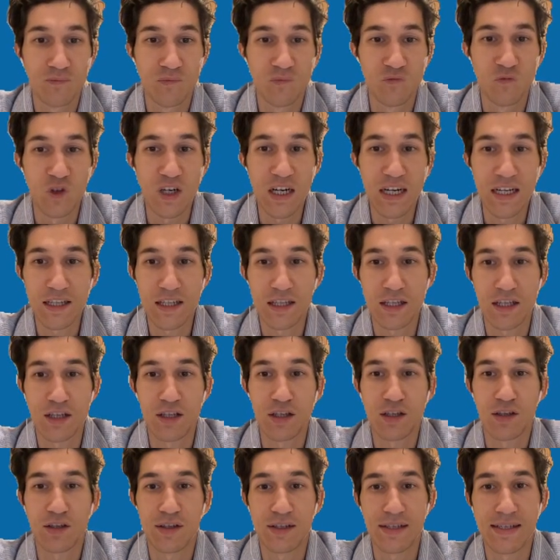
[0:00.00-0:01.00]
Red
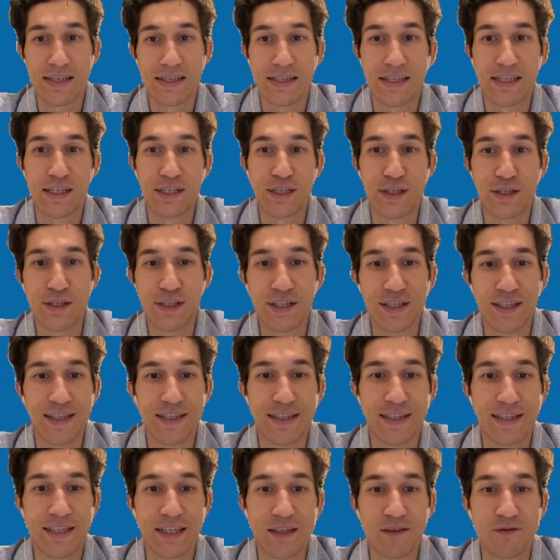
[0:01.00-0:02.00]
didn't
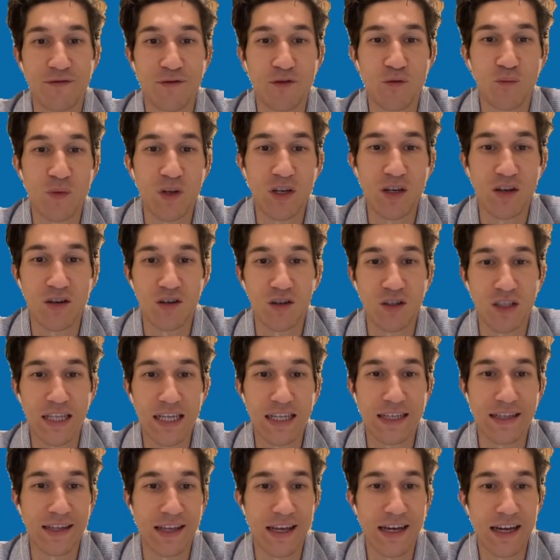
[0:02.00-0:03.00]
steal from me. Oh,
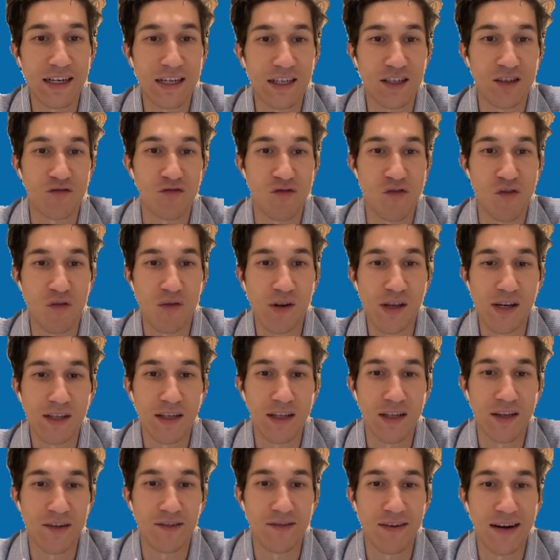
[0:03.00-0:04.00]
that 9 is rolling
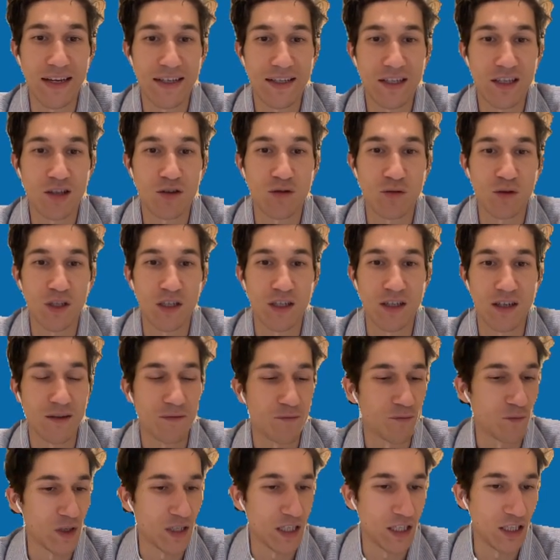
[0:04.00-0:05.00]
like crazy, so yeah,
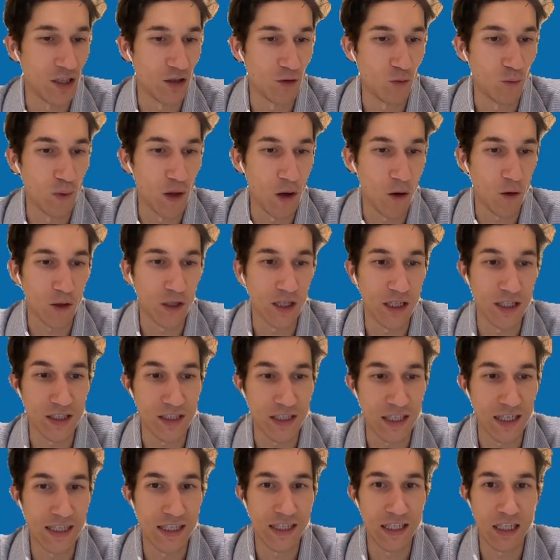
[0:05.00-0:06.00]
I need to block this.
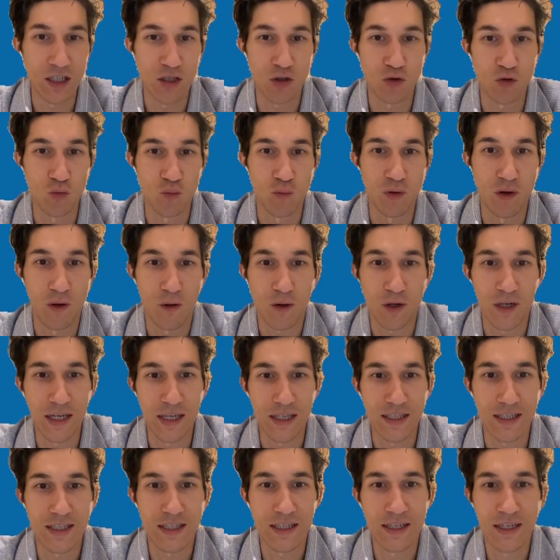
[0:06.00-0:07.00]
I need to block
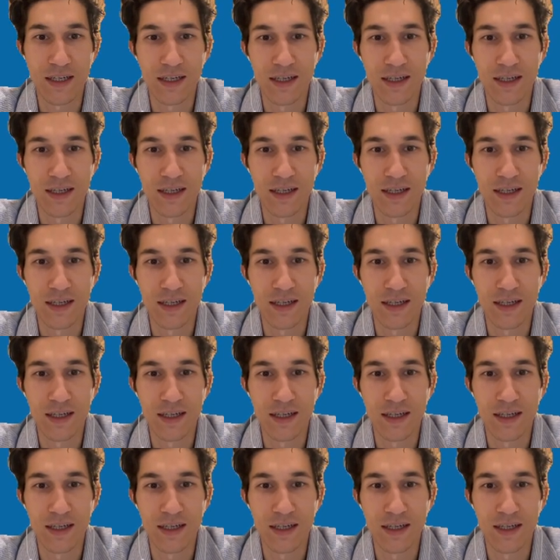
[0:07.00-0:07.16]
this.